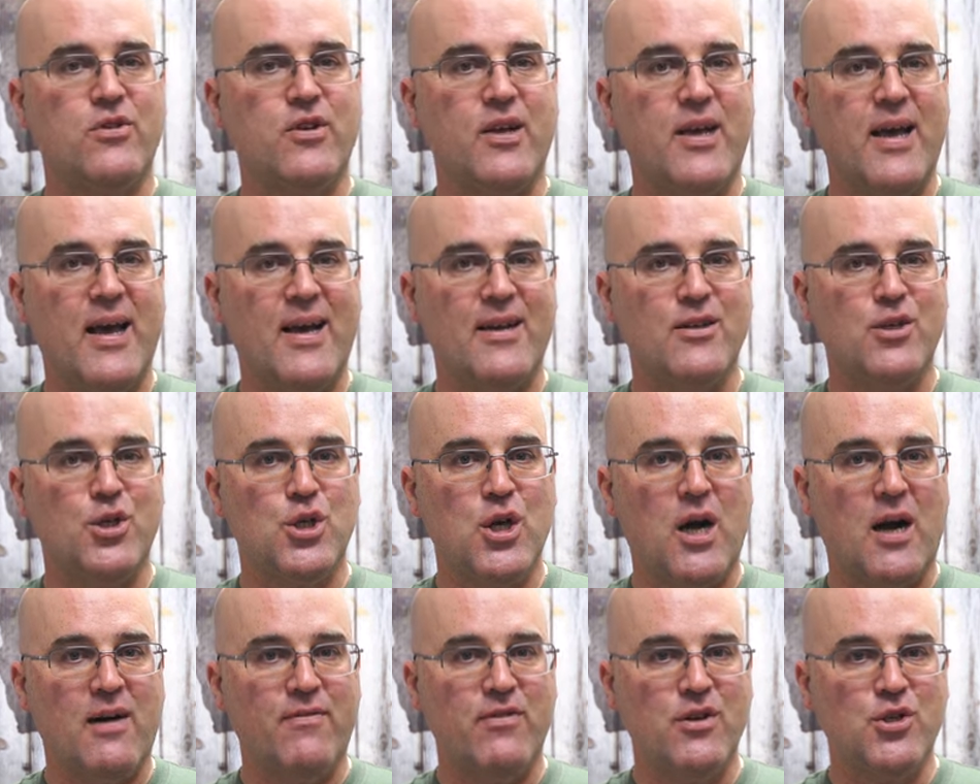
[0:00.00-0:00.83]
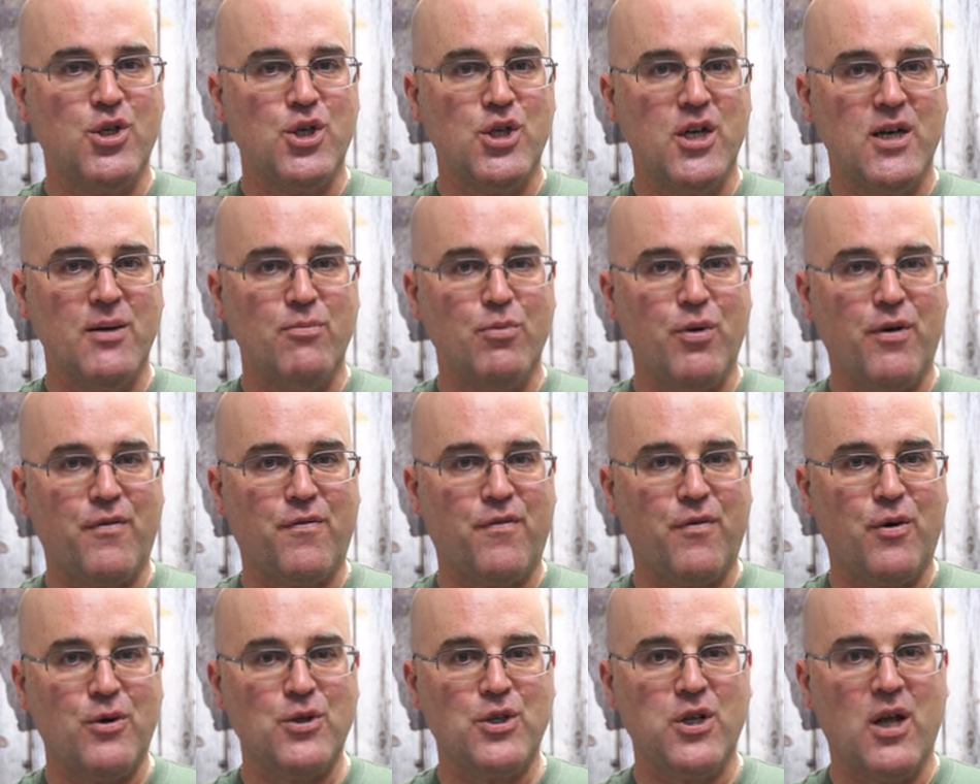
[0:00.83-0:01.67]
Once again, Java
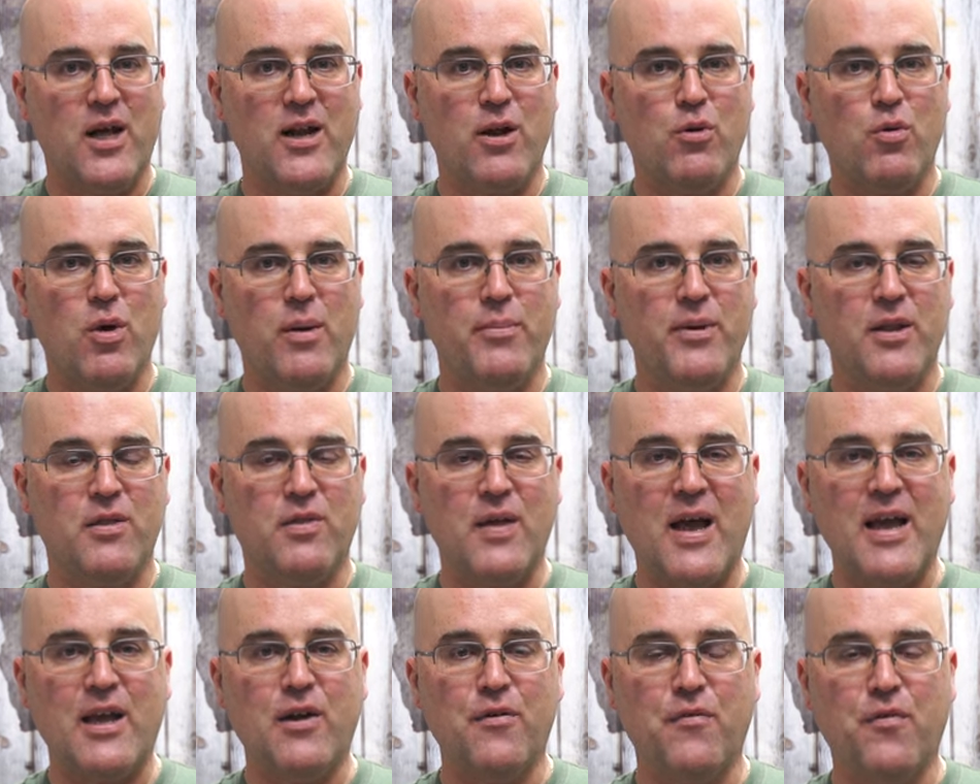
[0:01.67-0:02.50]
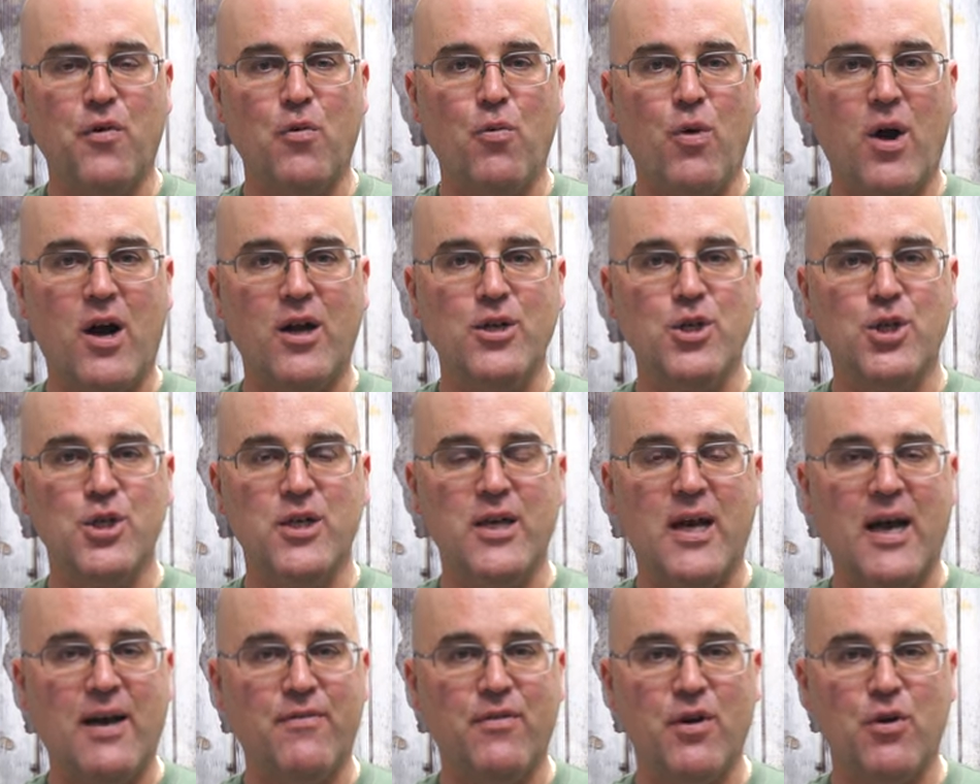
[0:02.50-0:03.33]
Jim with First Line Equipment. Thank you for
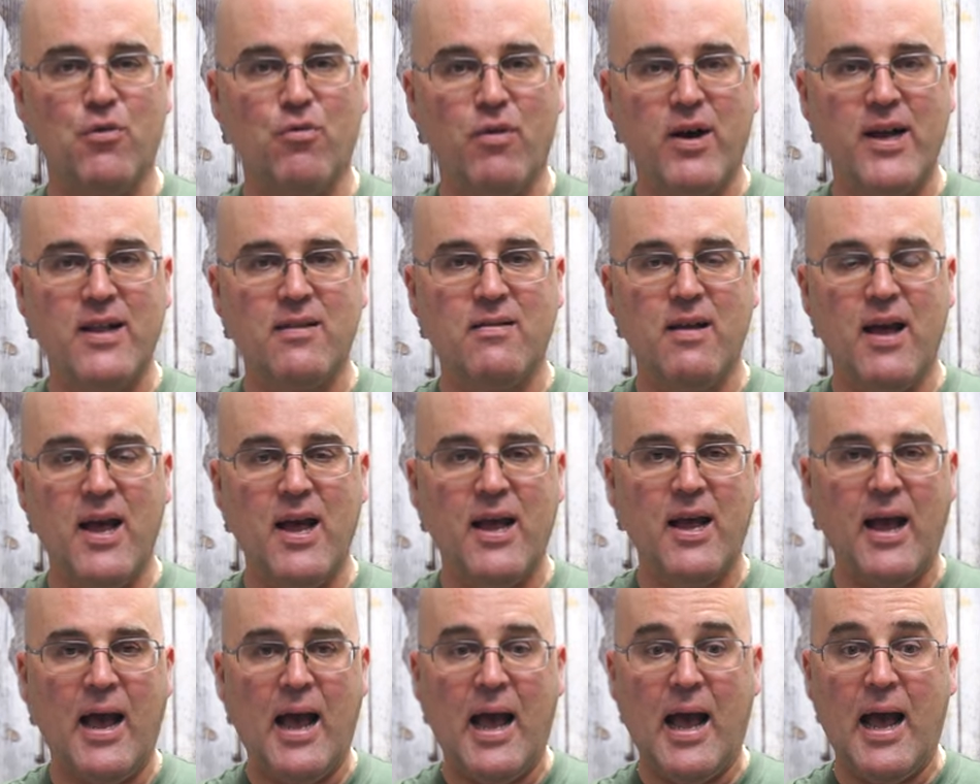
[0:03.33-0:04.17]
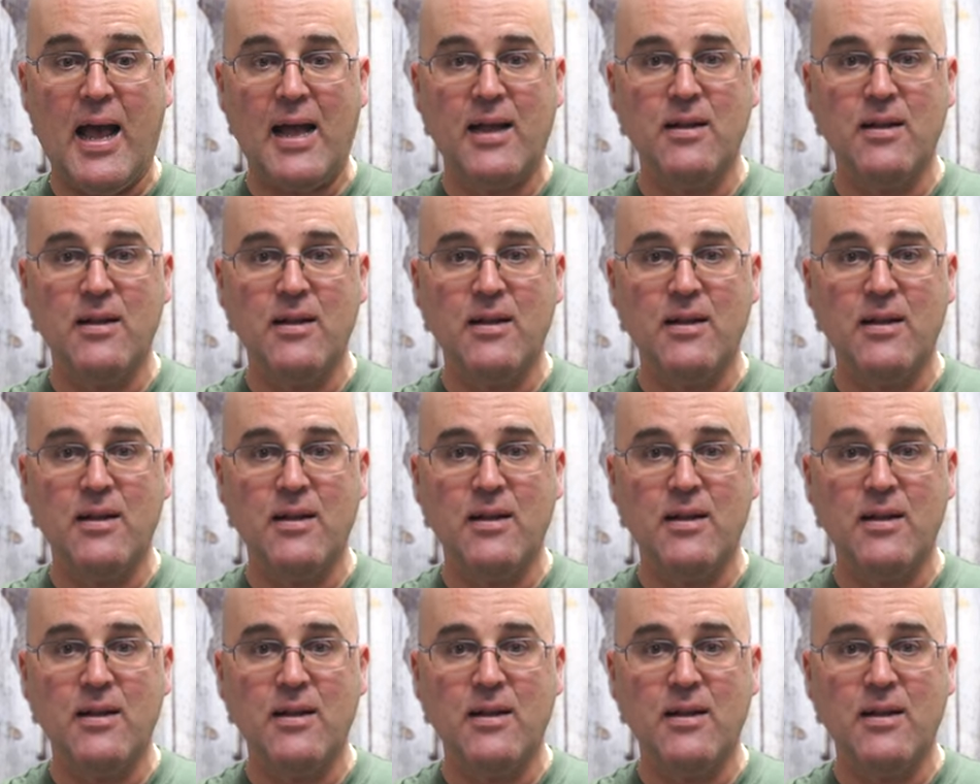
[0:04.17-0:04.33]
watching. Have a great day.